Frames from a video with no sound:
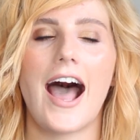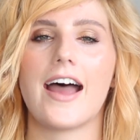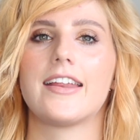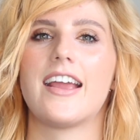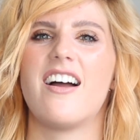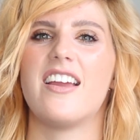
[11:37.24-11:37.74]

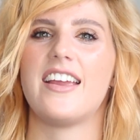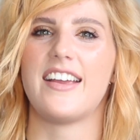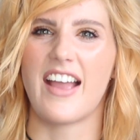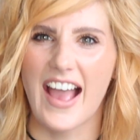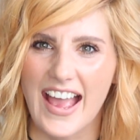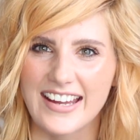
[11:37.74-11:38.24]
And
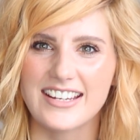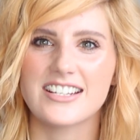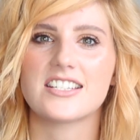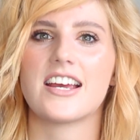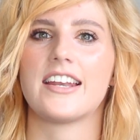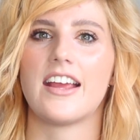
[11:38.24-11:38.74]
it
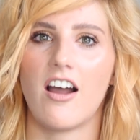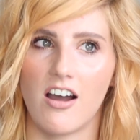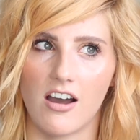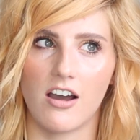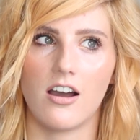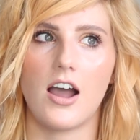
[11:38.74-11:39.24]
ached and it
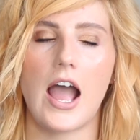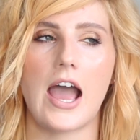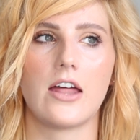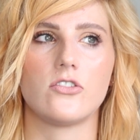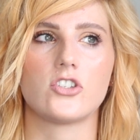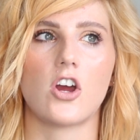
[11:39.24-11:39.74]
hurt,
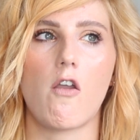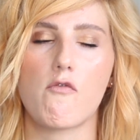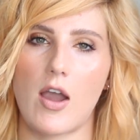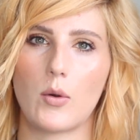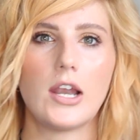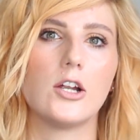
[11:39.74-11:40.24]
and I
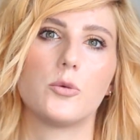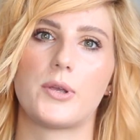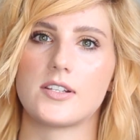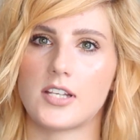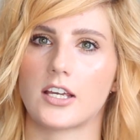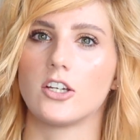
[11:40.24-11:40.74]
felt a little
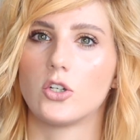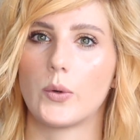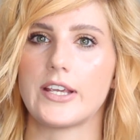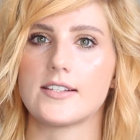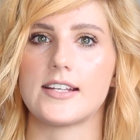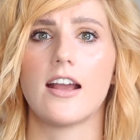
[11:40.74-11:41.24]
bit sick and
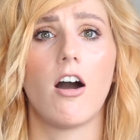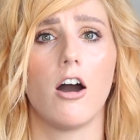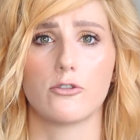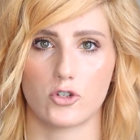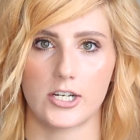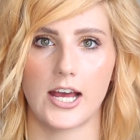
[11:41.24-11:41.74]
queasy
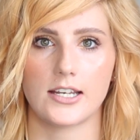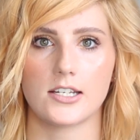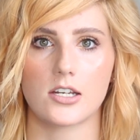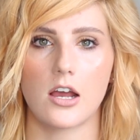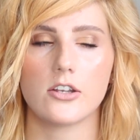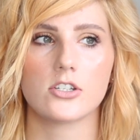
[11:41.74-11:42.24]
after I'd had it
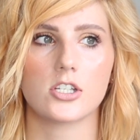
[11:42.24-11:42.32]
done.